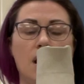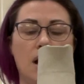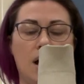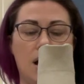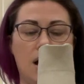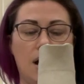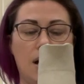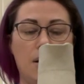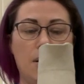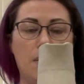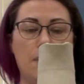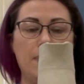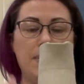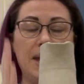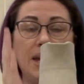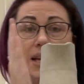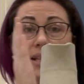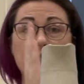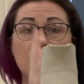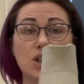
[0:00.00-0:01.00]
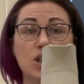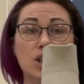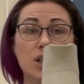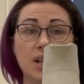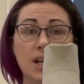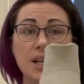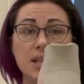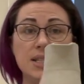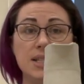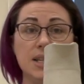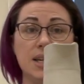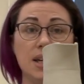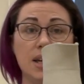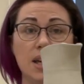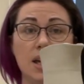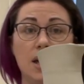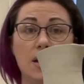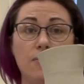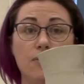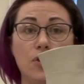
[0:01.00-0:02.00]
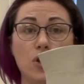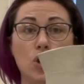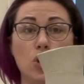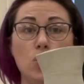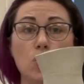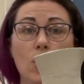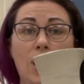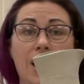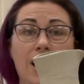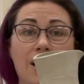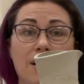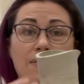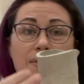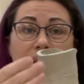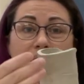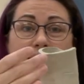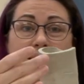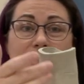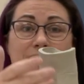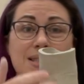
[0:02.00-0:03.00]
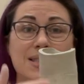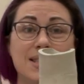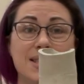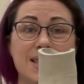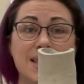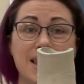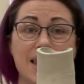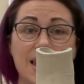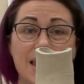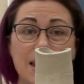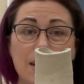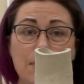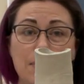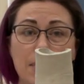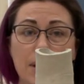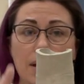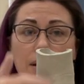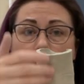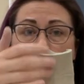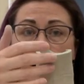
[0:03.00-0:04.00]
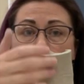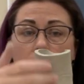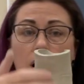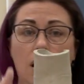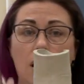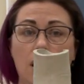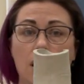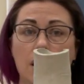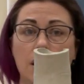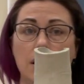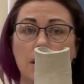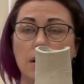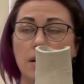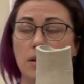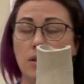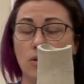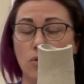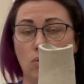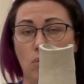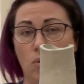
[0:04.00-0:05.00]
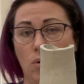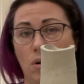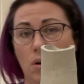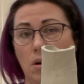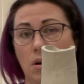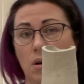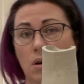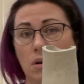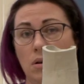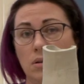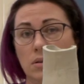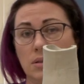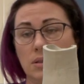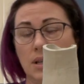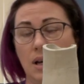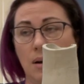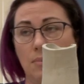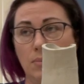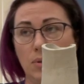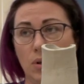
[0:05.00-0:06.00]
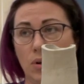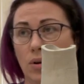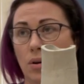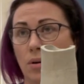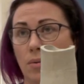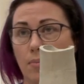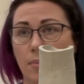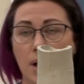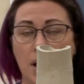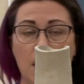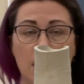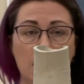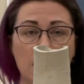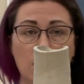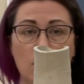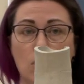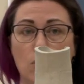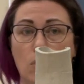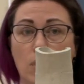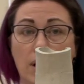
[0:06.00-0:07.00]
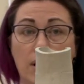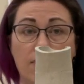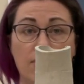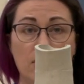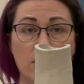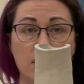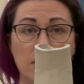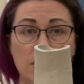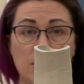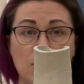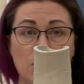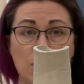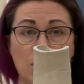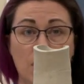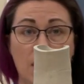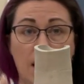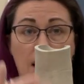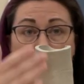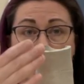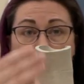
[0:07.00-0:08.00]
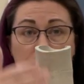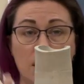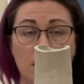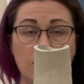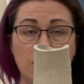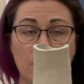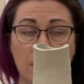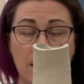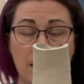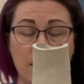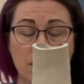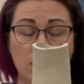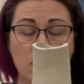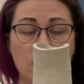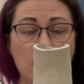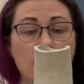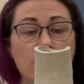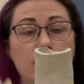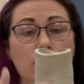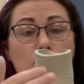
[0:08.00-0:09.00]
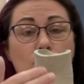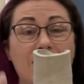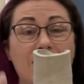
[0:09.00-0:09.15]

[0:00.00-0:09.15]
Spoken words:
it's a good idea if you have a seam on your tumbler or mug or whatever it is you're adding on your handle. If you